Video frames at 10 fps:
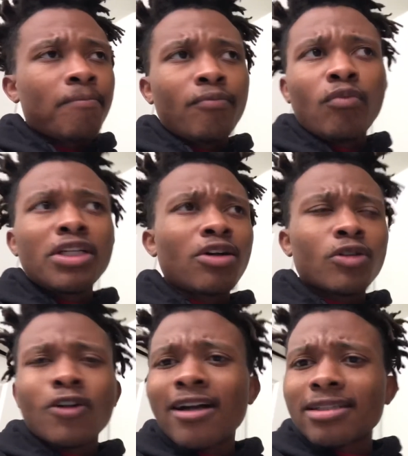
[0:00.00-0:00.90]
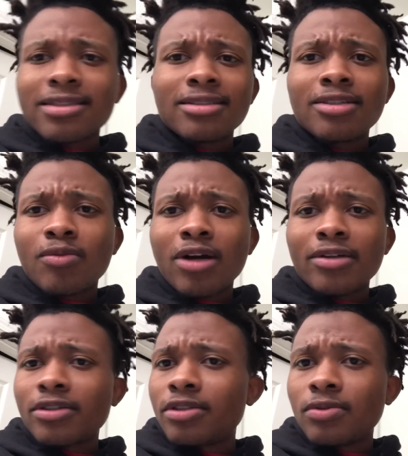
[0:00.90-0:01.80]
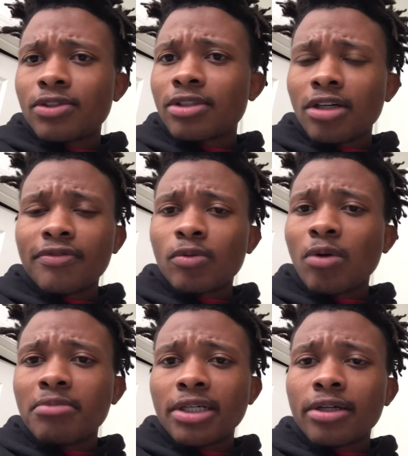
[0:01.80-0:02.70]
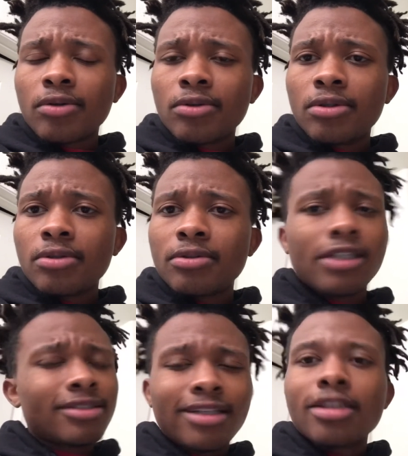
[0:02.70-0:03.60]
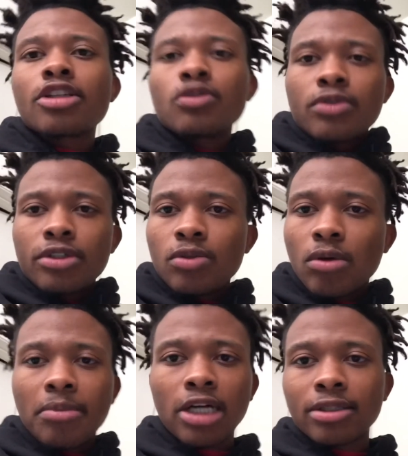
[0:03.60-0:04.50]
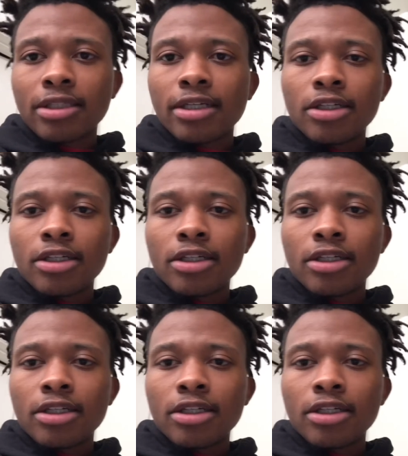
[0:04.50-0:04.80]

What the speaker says: we gonna try to sneak around and do stuff and rebel. There's nothing you could do about that.